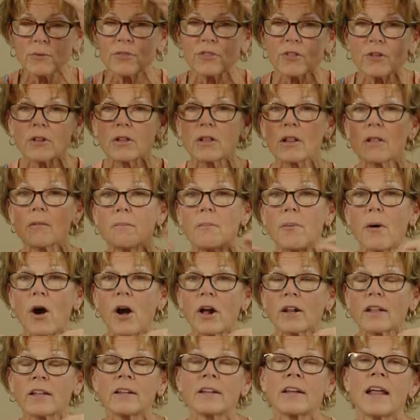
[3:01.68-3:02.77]
with the little
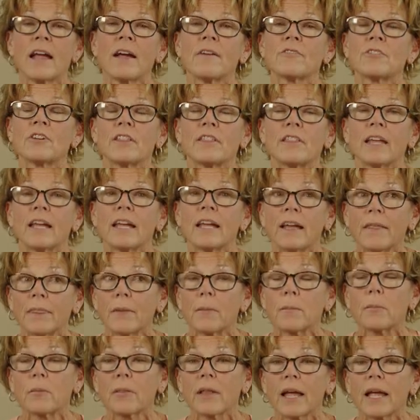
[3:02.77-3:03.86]
bonnet and everything and
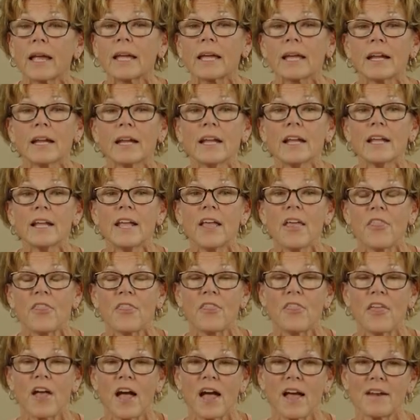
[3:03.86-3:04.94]
the blanket
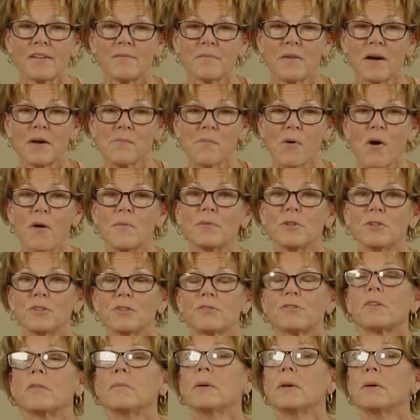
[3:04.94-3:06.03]
that my mom
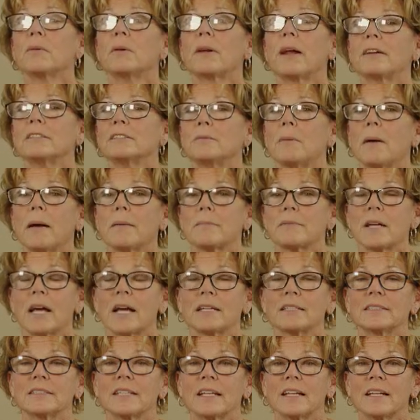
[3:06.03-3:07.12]
used for me when I was
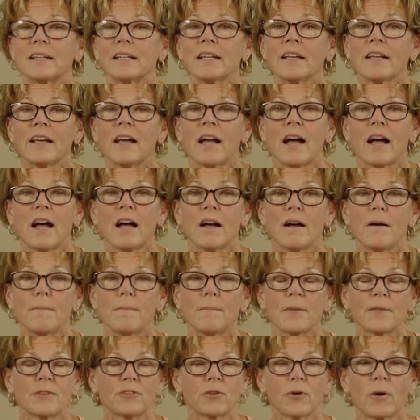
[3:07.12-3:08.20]
baptized. And
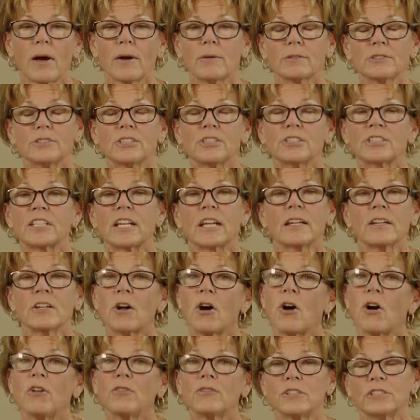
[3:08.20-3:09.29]
so I was just getting
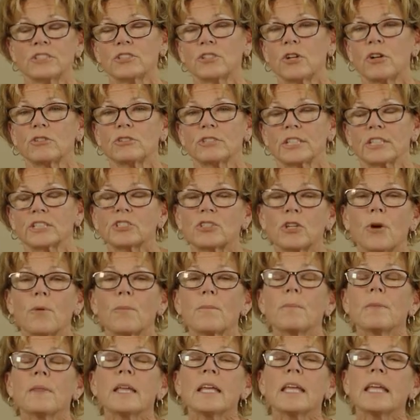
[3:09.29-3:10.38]
all nostalgic.
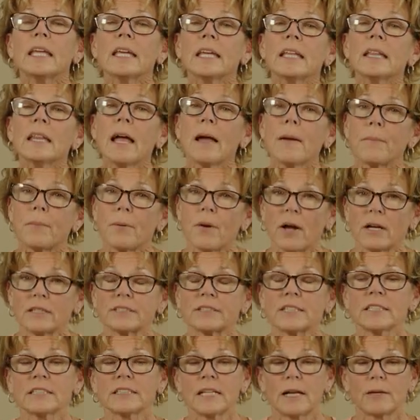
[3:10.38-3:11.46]
So in that
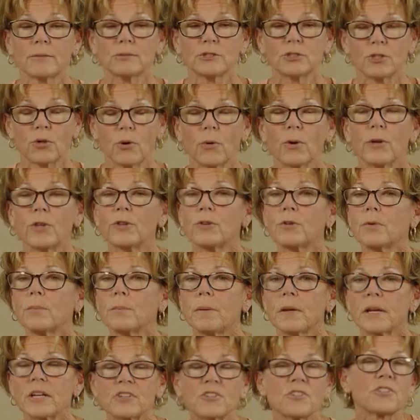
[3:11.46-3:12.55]
process, I was going through
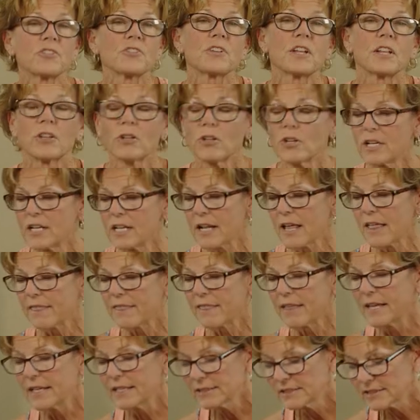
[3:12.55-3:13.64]
pictures and looking at
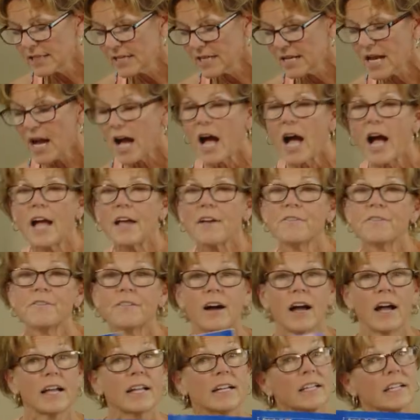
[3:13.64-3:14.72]
things. I
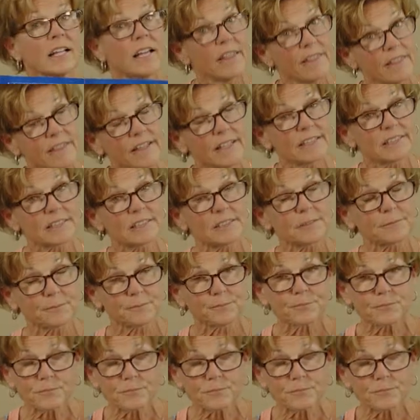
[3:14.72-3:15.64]
find this,